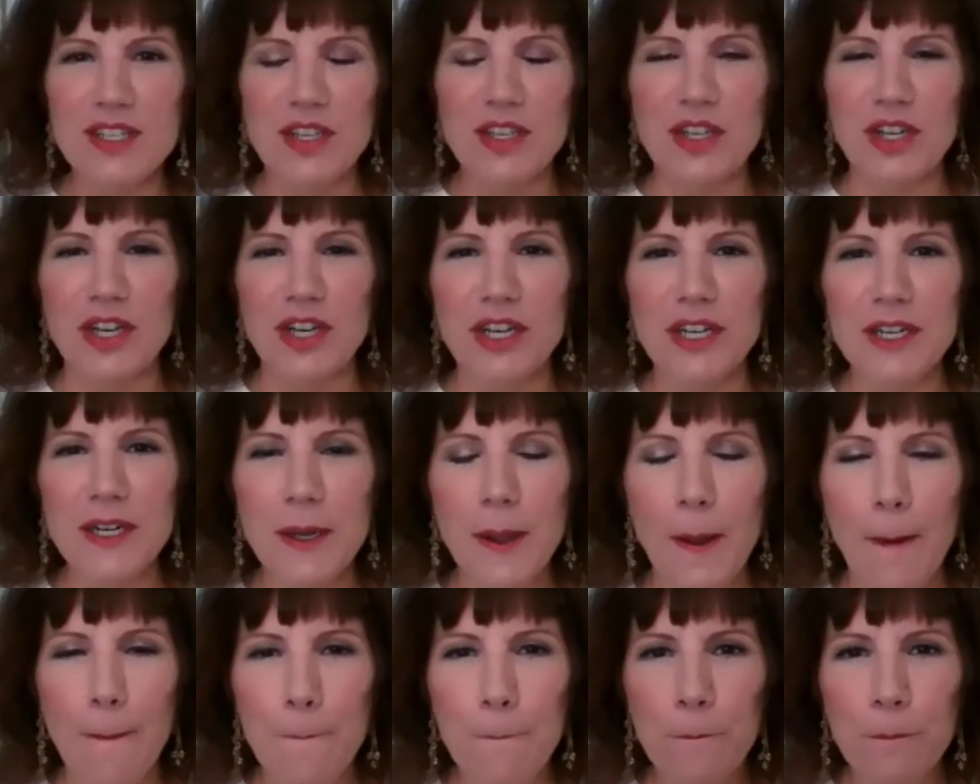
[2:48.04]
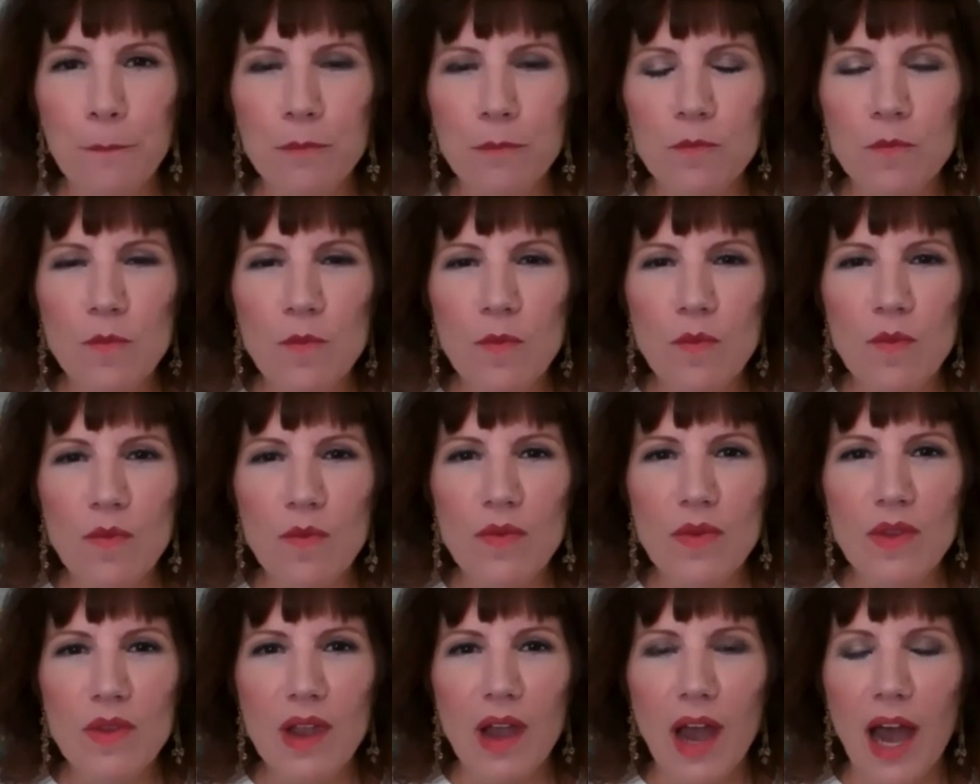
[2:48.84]
good?
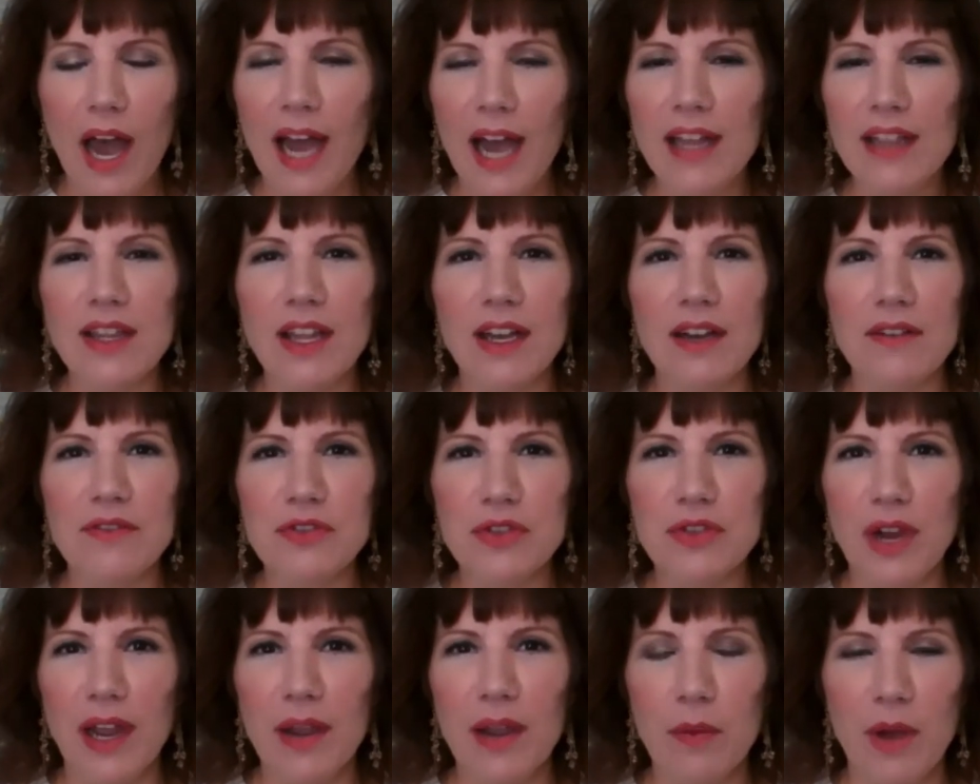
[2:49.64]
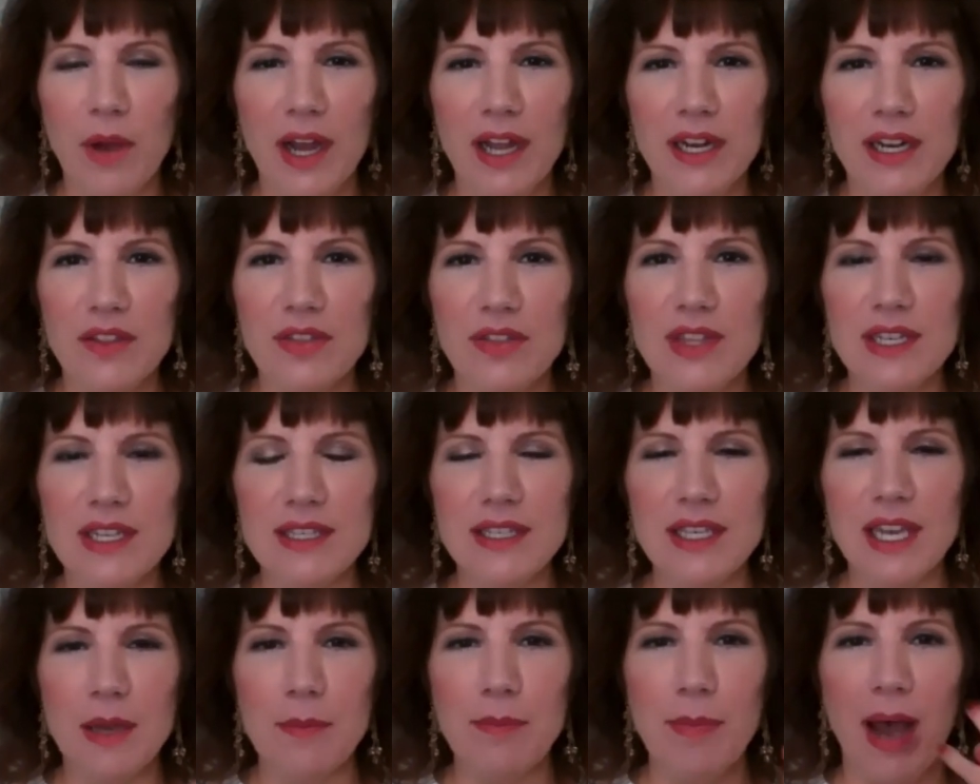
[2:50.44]
Mm-hmm. I love dry wine, and this
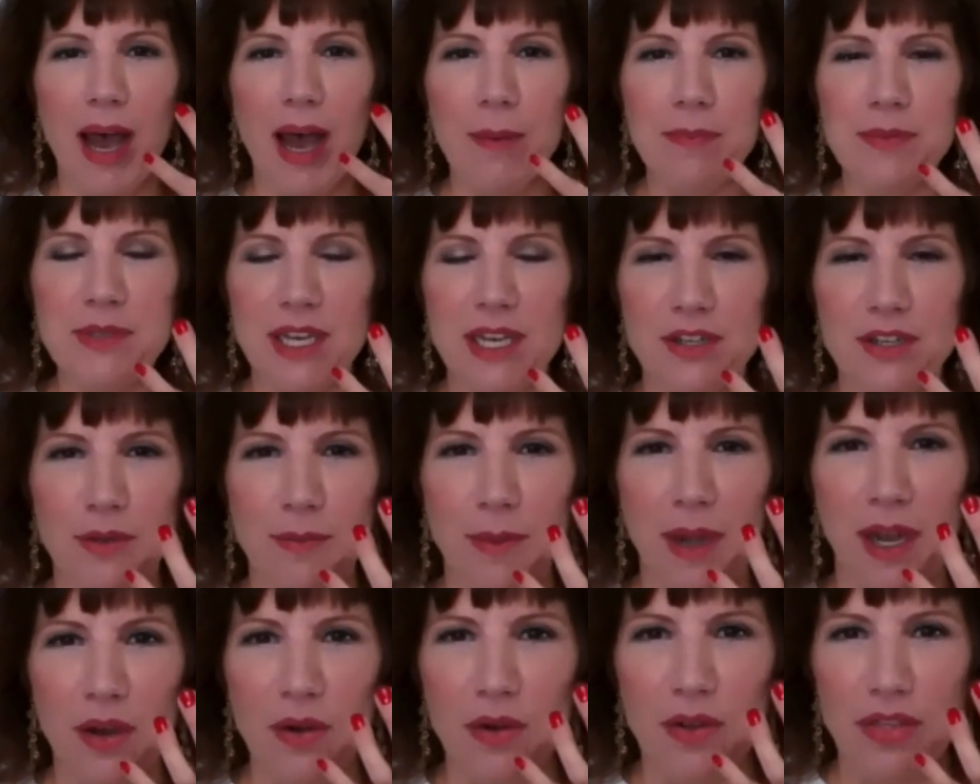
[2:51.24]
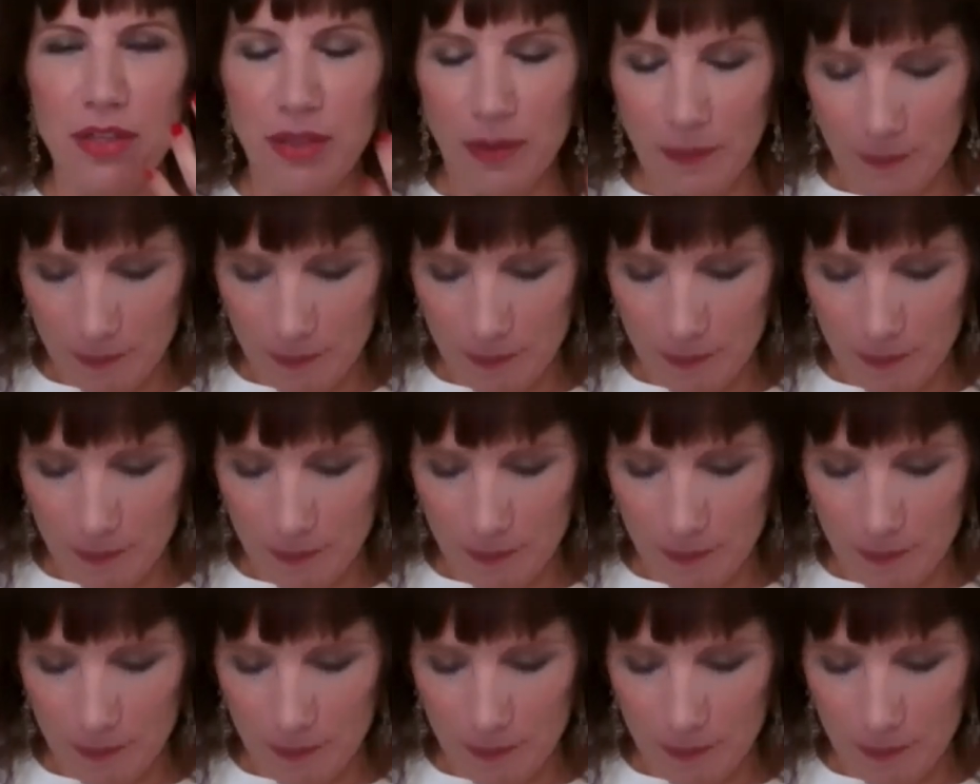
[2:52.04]
like pops on your mouth.